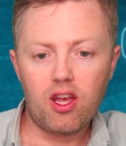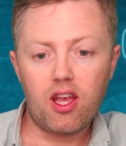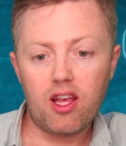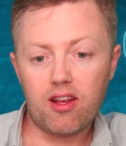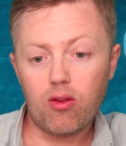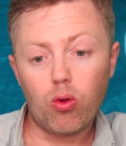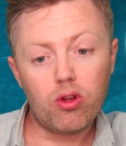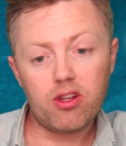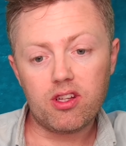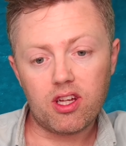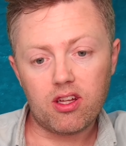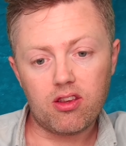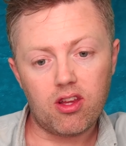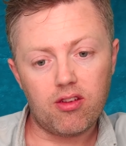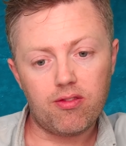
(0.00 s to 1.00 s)
It's all
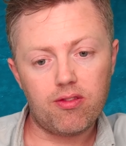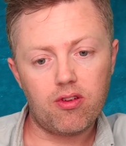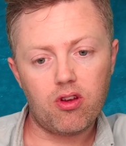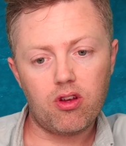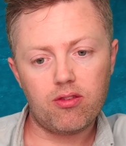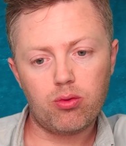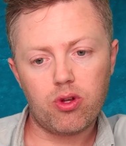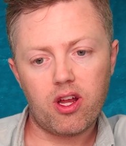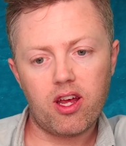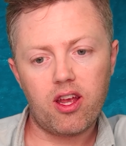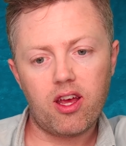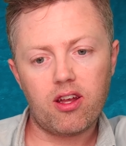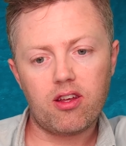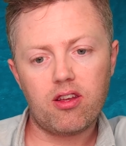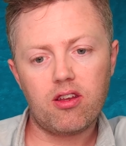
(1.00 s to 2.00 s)
indicative of what I
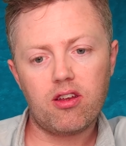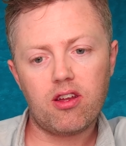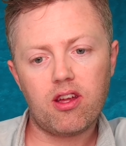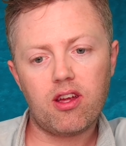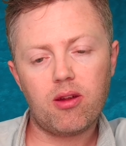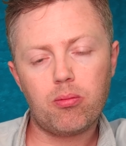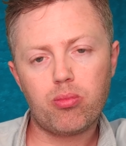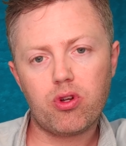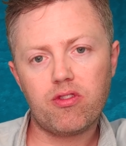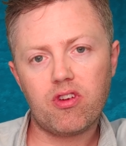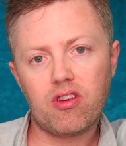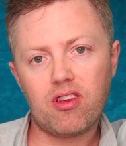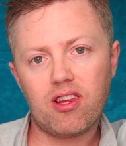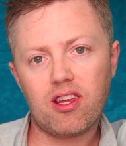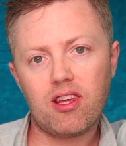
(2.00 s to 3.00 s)
had uh,
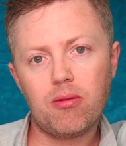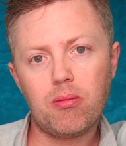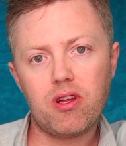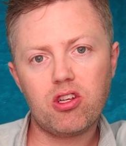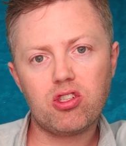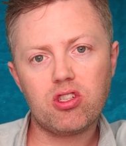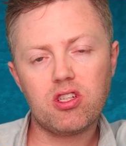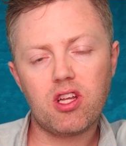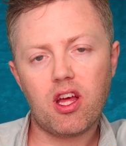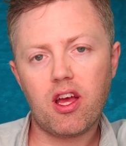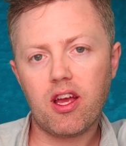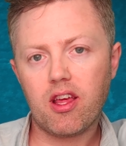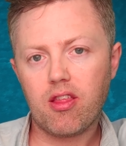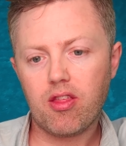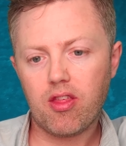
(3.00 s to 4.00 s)
previously mentioned,
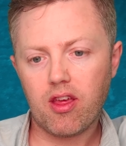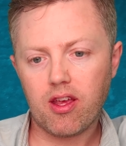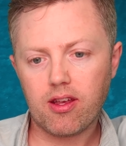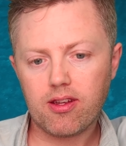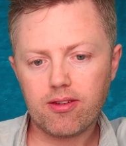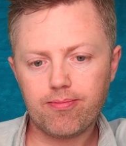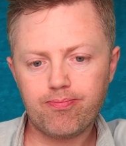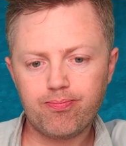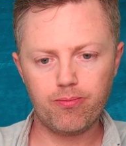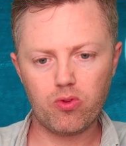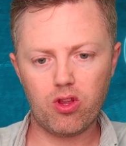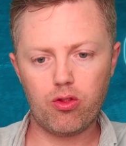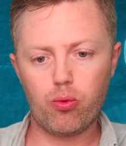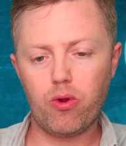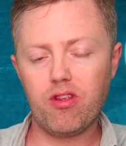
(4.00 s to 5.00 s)
I think.
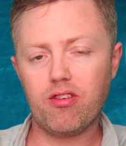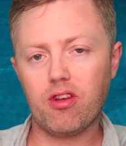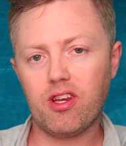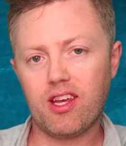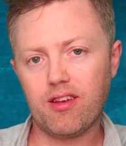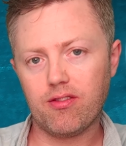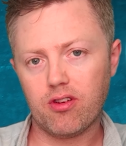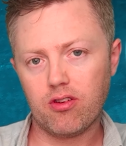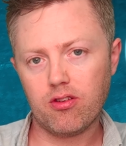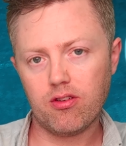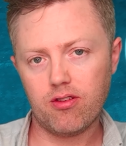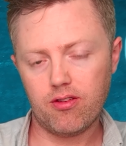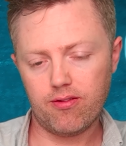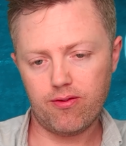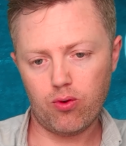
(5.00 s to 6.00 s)
the reason given
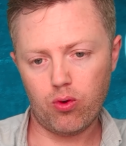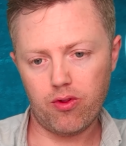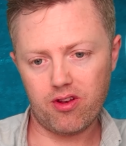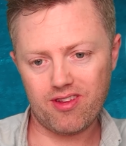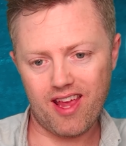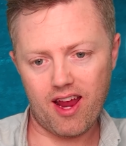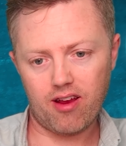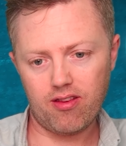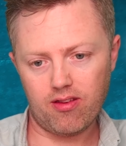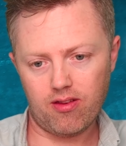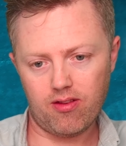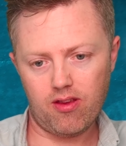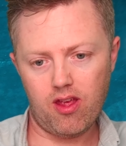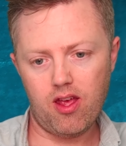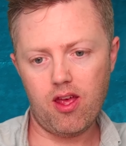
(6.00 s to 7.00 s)
for the
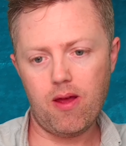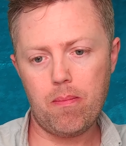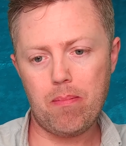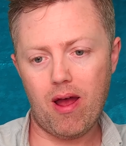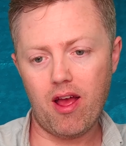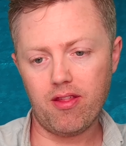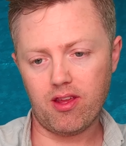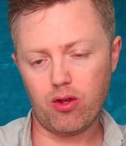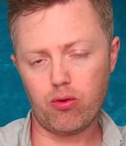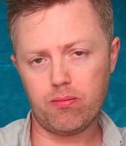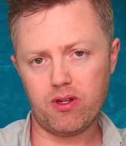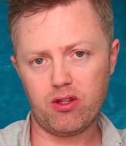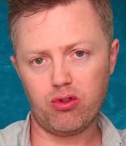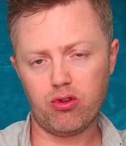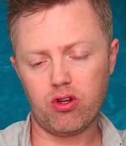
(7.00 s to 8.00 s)
taxes by the
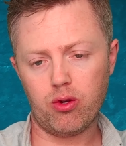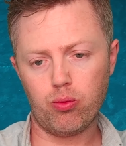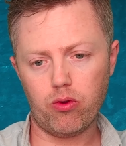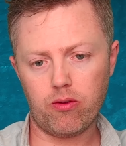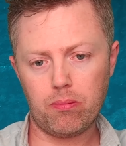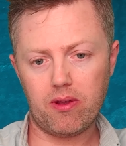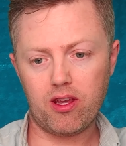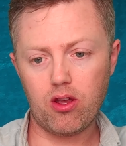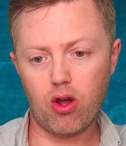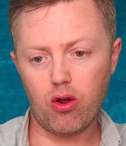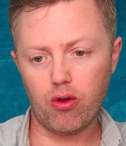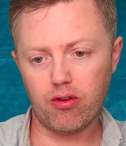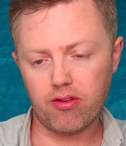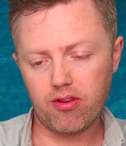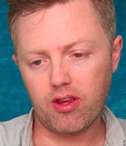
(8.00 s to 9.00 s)
European Union was
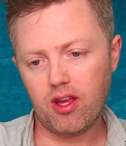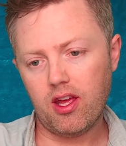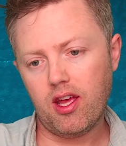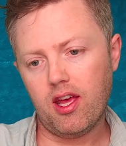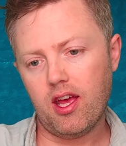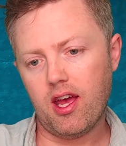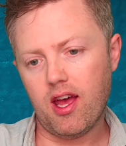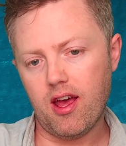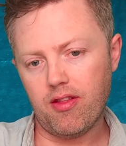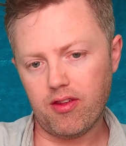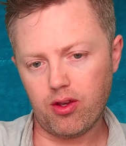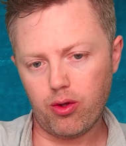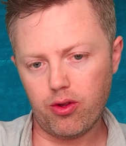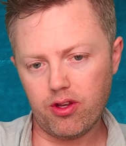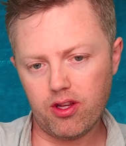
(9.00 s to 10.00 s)
because uh, the
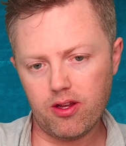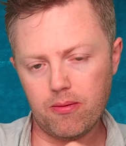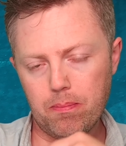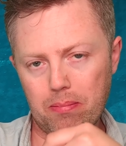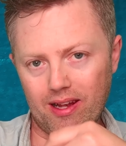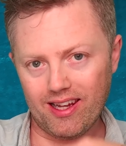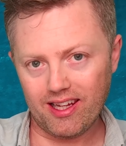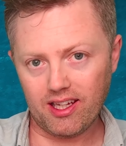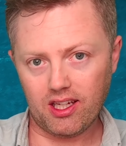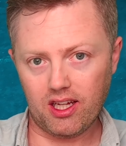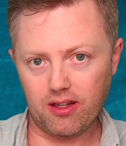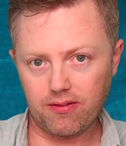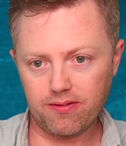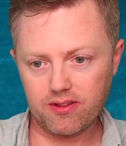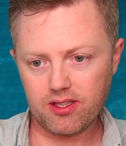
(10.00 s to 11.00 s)
Union
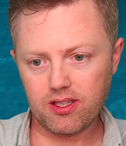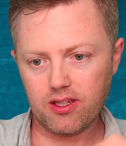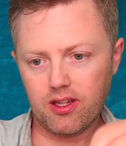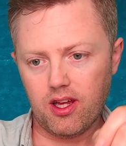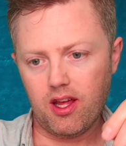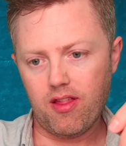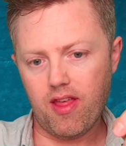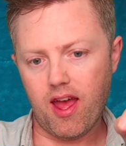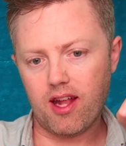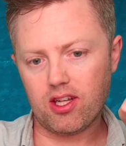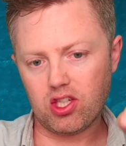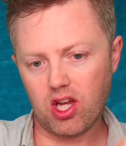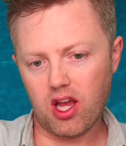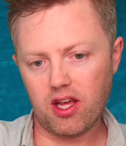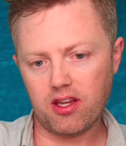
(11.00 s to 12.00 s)
believed that
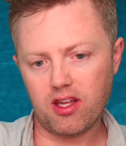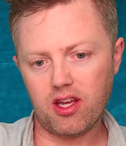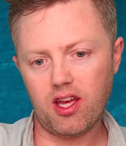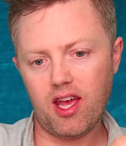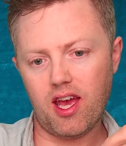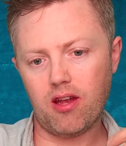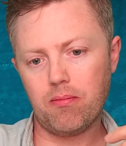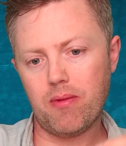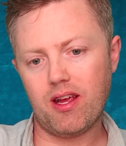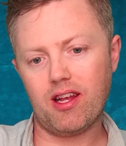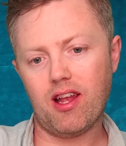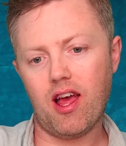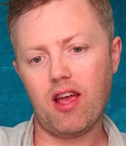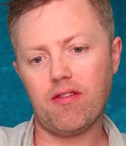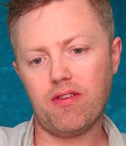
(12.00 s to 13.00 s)
China had made
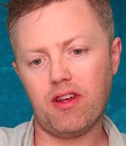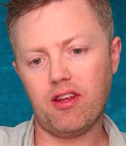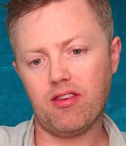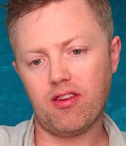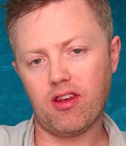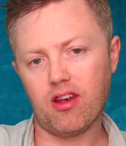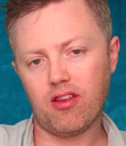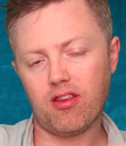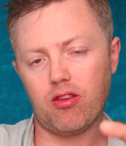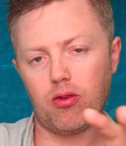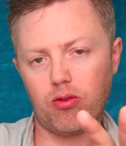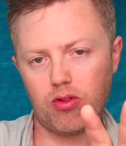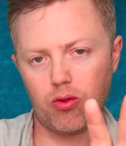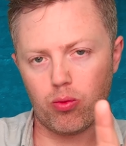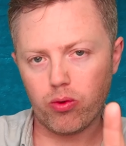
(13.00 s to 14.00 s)
life easier. This
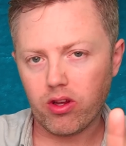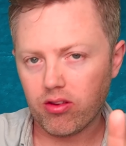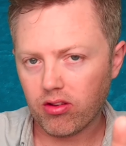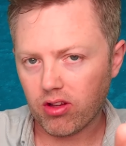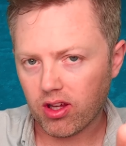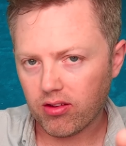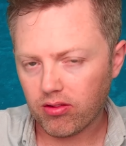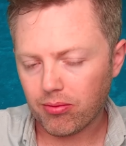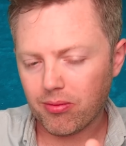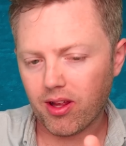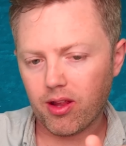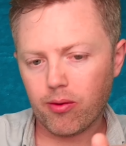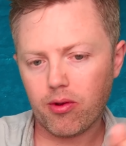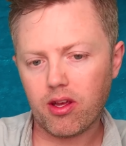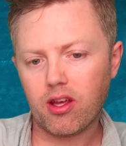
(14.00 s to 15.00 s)
was the reason given, by
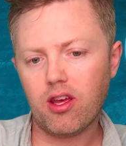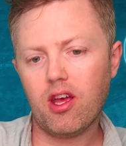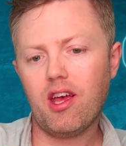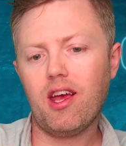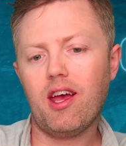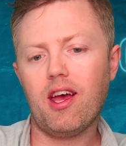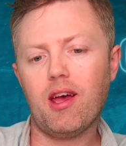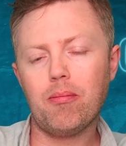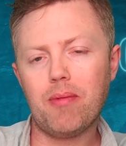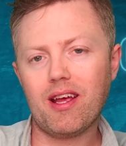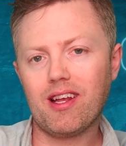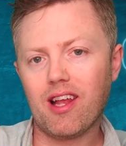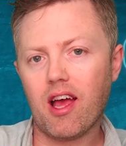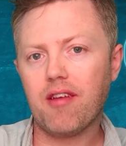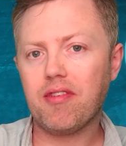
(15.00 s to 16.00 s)
the way, uh,
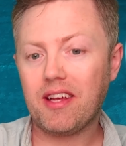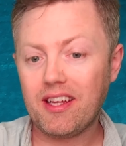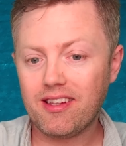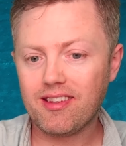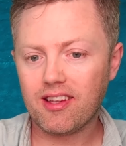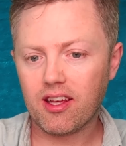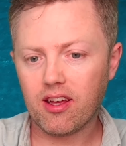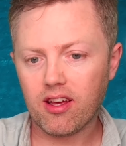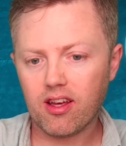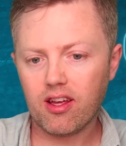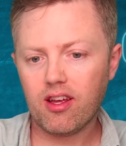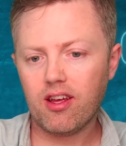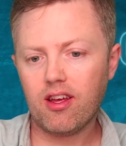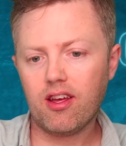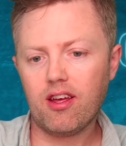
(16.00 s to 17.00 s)
made life easier
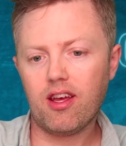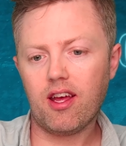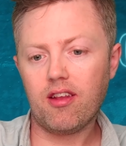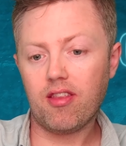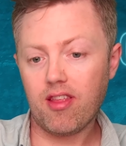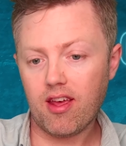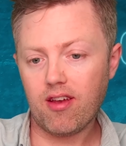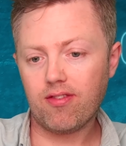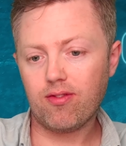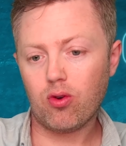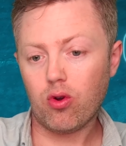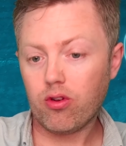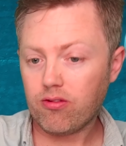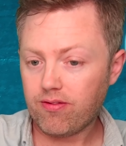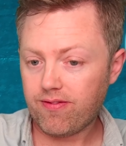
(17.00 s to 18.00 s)
and
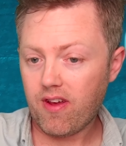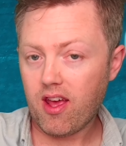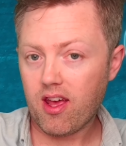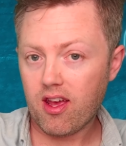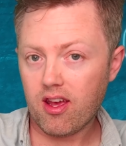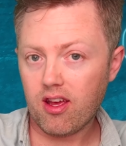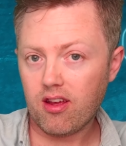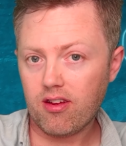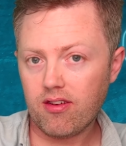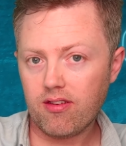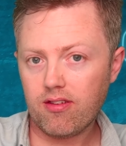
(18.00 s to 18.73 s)
therefore unfair